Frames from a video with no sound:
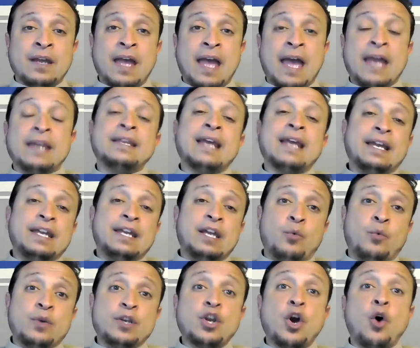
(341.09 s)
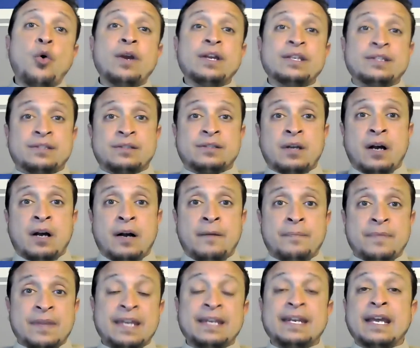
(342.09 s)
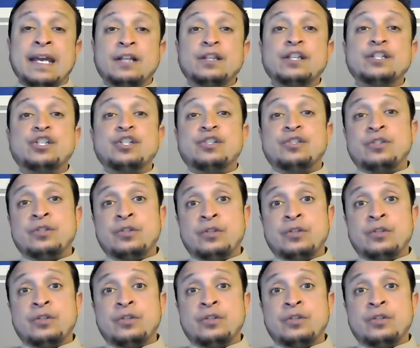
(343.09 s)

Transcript: and Yahya, we know, is in English is